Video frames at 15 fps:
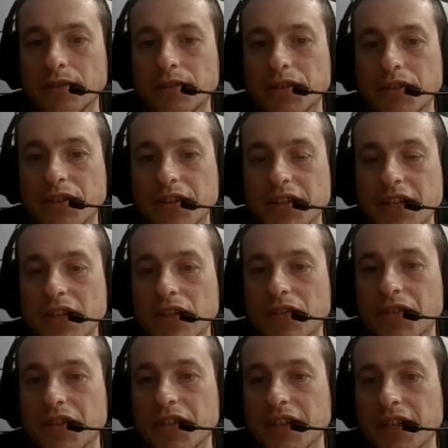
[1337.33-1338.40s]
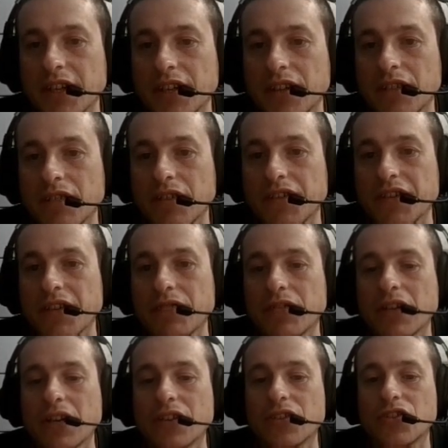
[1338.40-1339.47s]
So let's get over to the killing fields. I
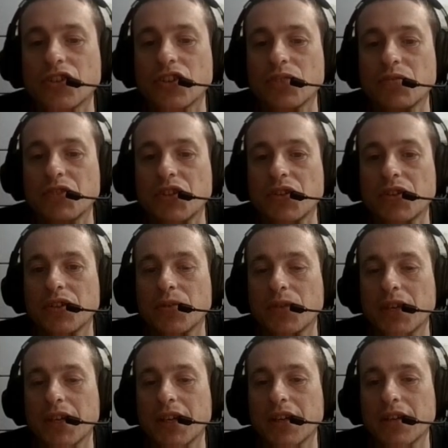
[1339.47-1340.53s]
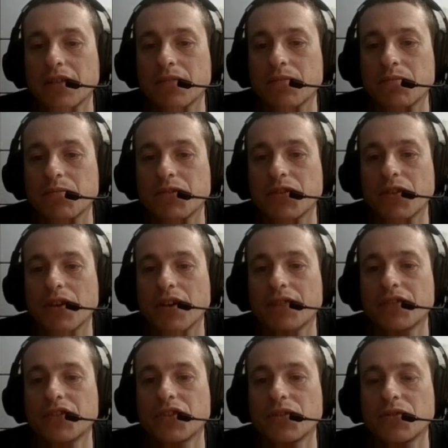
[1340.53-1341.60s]
forgot to show them to you on the way here, so I'll
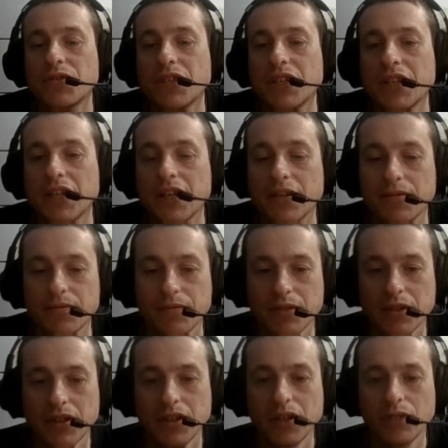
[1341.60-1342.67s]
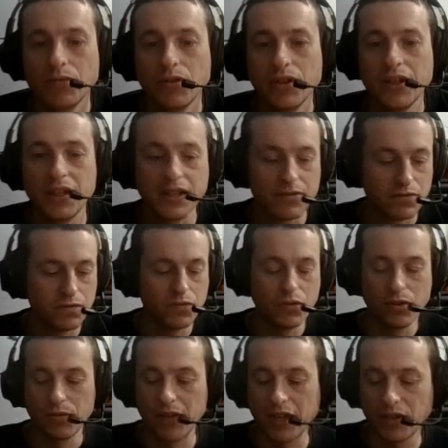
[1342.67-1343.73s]
have to show them to you now. We'll hit level
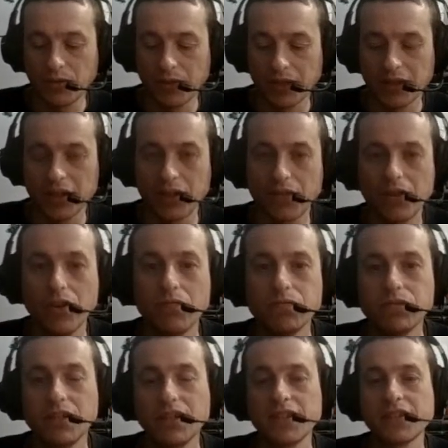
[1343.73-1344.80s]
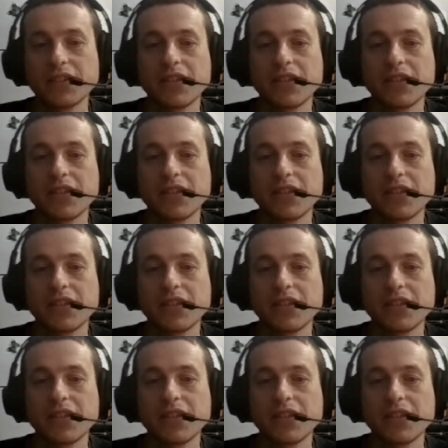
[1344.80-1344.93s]
4 right quick, though. Hopefully the